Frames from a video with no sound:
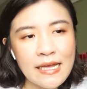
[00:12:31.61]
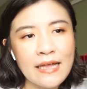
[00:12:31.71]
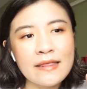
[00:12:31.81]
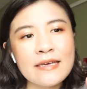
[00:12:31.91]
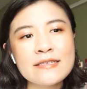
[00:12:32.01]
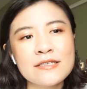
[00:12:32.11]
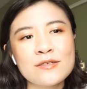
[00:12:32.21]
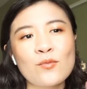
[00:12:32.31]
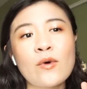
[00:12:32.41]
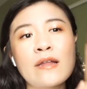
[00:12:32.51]
and this
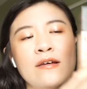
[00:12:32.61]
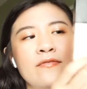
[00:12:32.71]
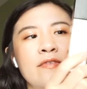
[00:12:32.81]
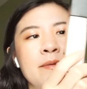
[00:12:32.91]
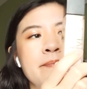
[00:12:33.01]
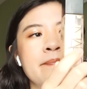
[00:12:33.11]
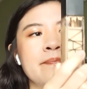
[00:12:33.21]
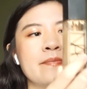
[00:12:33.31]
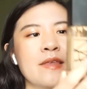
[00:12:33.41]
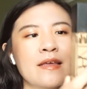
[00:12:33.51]
is one of them
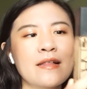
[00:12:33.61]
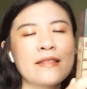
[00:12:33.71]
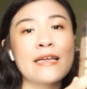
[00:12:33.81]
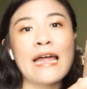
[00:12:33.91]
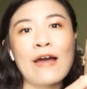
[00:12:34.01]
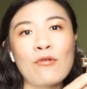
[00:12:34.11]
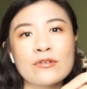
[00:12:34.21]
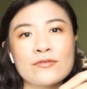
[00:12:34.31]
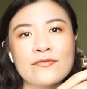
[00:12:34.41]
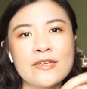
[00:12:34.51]
that I
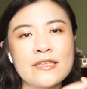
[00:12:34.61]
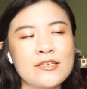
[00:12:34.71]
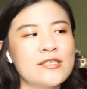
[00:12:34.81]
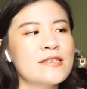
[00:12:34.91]
want to finish.